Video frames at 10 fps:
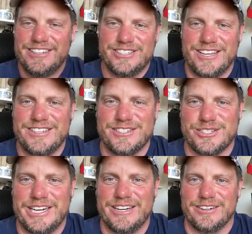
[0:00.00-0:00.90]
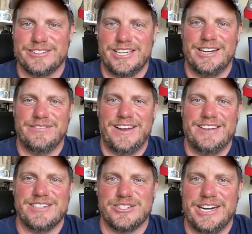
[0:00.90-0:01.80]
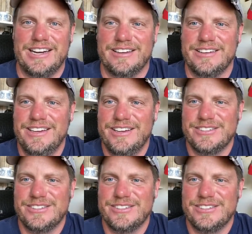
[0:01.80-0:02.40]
Sean's his trainer. Johnny Five's in training